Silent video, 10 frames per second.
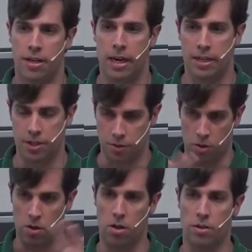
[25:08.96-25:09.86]
And these are
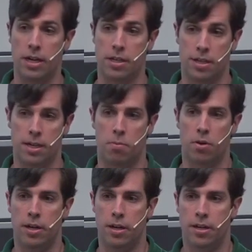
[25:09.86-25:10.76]
all nicely
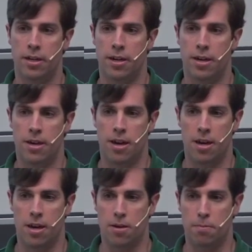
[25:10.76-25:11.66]
separated.
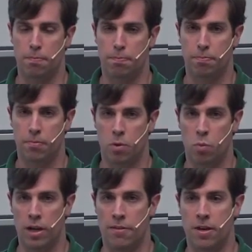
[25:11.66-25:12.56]

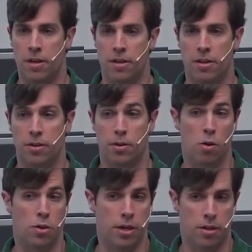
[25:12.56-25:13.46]
We have done
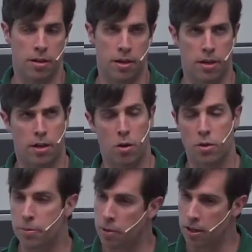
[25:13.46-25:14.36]

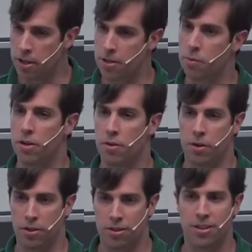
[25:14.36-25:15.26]
co-simulation with
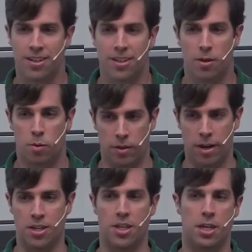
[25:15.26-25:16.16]
Unreal, where you
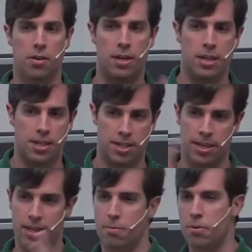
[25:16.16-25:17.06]
actually synchronize the
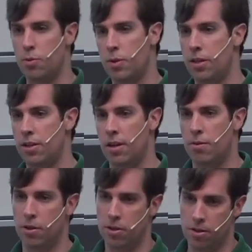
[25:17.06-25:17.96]
state between the
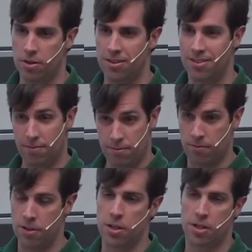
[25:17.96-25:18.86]
Unreal
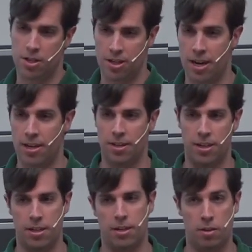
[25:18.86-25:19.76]
physics and
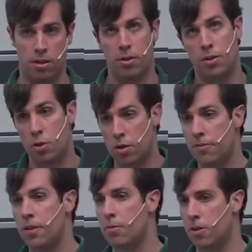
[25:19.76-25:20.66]
the, or you turn
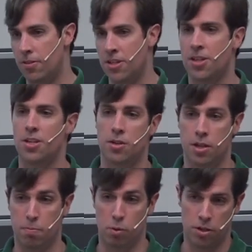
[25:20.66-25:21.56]
off the Unreal physics and
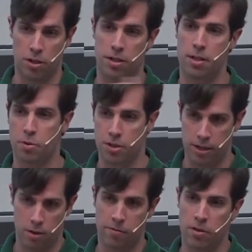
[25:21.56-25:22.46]
just push the Gazebo
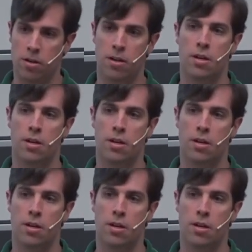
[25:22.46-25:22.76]
state over.